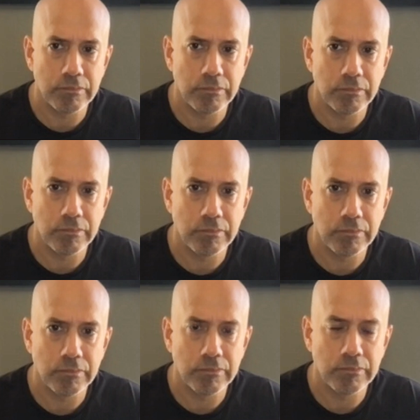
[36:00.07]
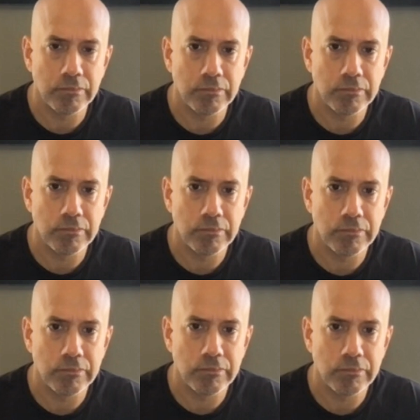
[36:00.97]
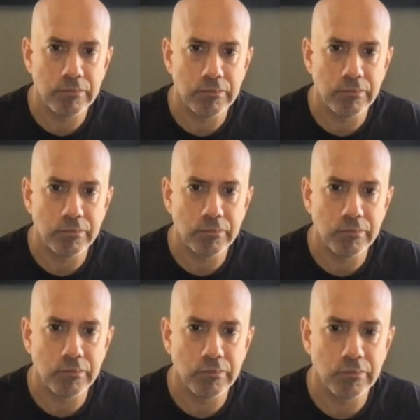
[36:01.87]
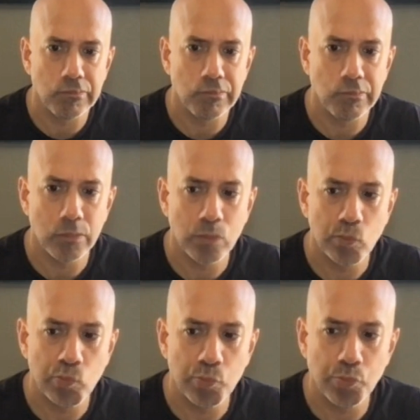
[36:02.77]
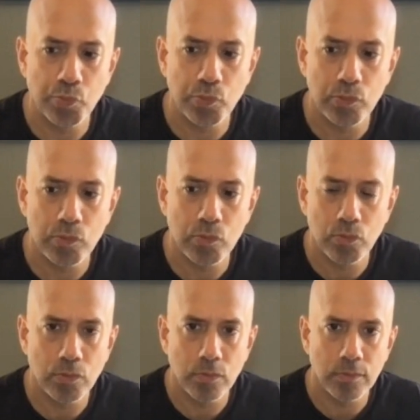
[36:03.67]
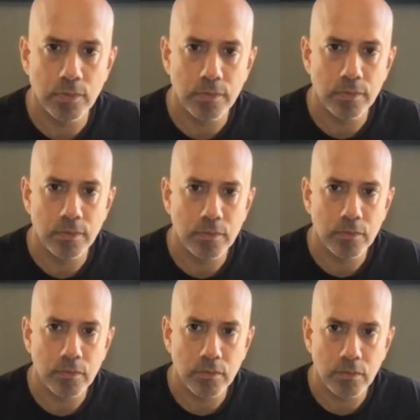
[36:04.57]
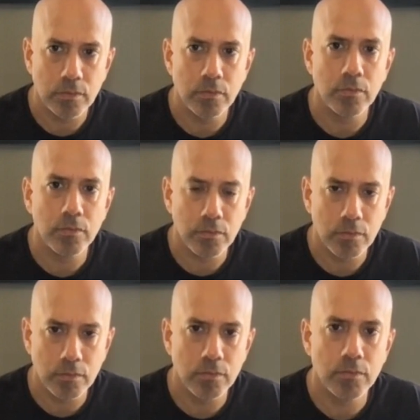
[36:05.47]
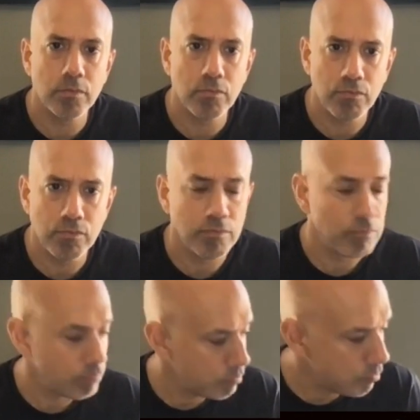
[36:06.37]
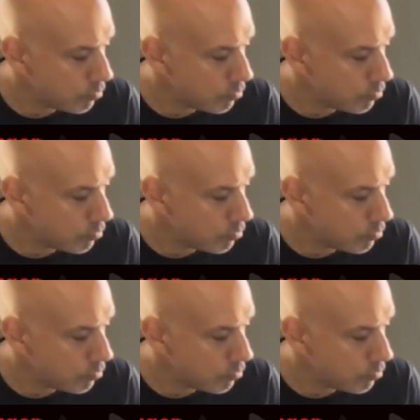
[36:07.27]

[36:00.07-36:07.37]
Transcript: [no speech]